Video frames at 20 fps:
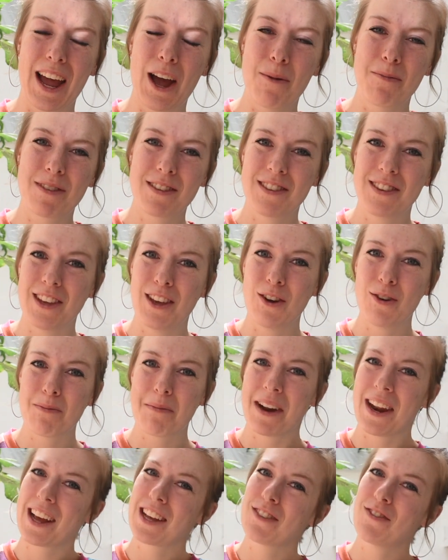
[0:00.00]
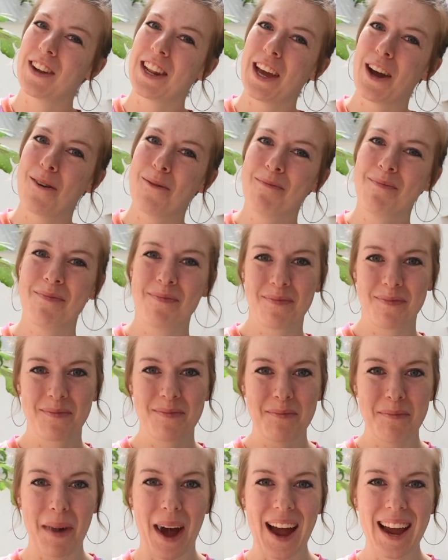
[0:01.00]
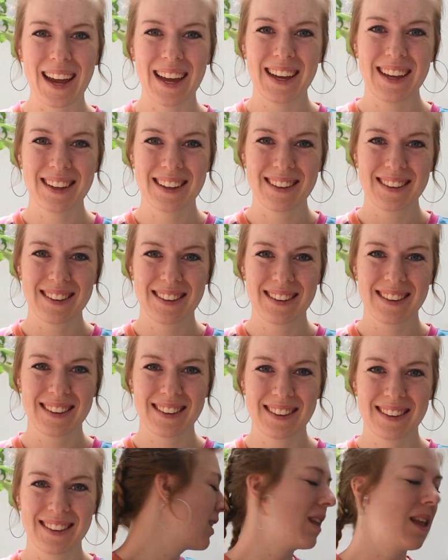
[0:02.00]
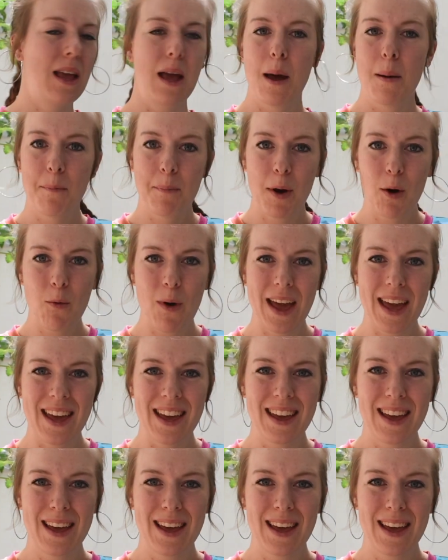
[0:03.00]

hope to see you in my next video. Bye. But wait.